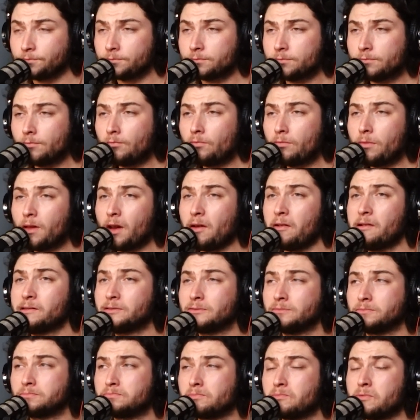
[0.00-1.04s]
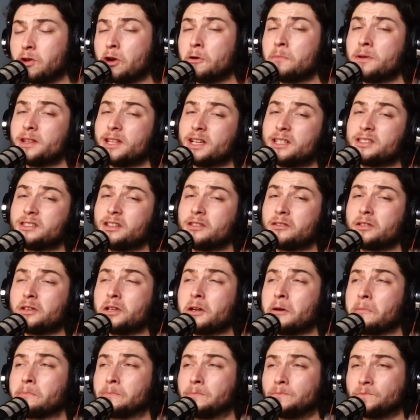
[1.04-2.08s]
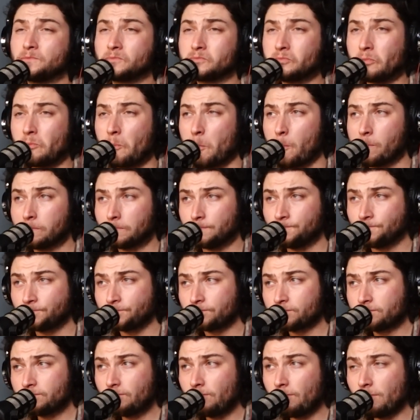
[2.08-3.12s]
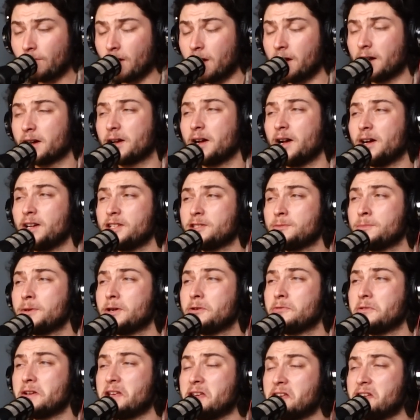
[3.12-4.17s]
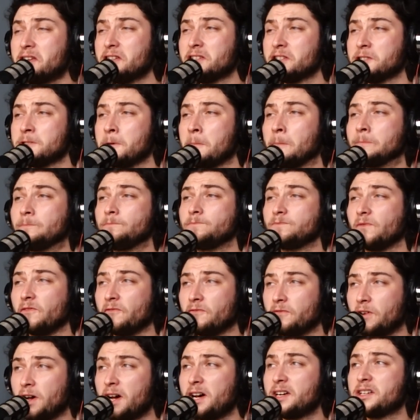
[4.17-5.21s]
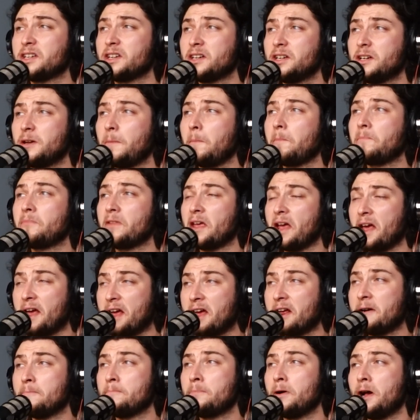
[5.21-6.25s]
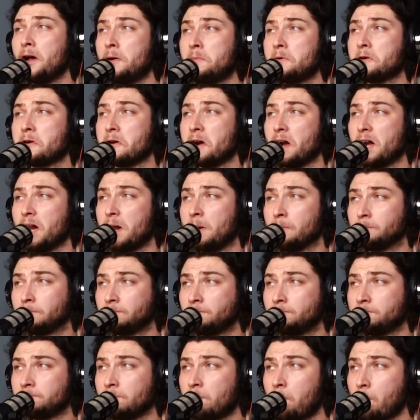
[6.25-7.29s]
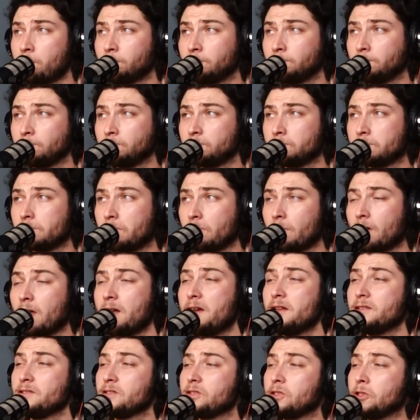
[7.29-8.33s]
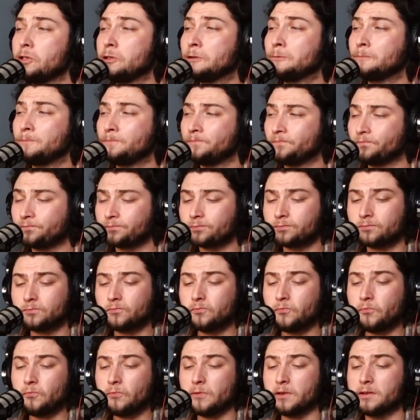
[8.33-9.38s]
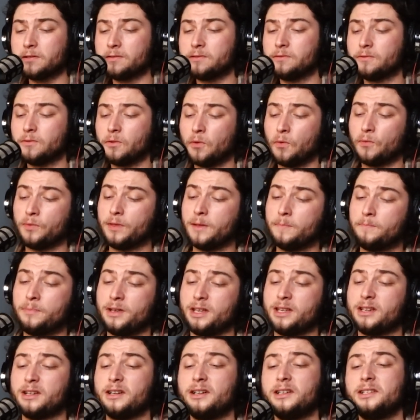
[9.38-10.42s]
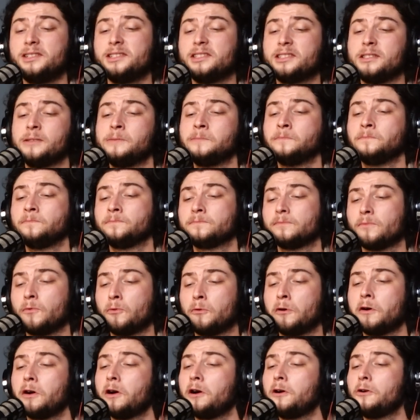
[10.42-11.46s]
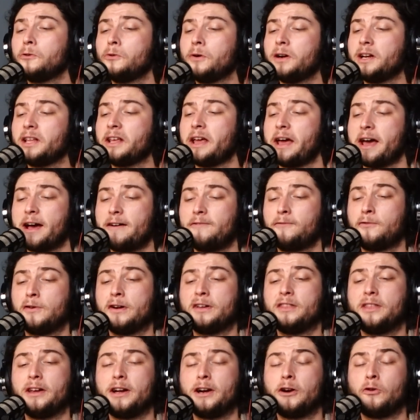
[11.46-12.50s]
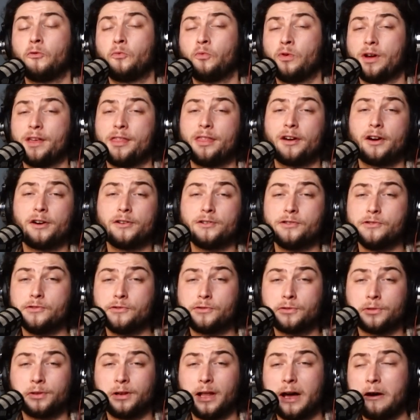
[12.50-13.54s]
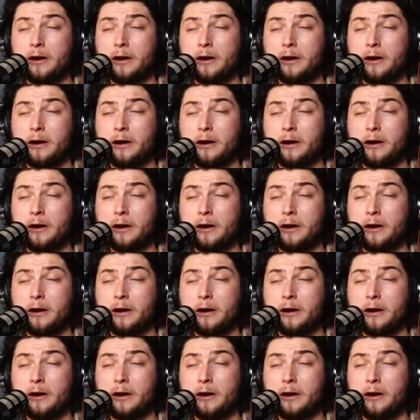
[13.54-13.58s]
which is not bad. No, but that's the thing a uh, Cosmo is vodka and pomegranate. And so the because we're already halfway there with our neutral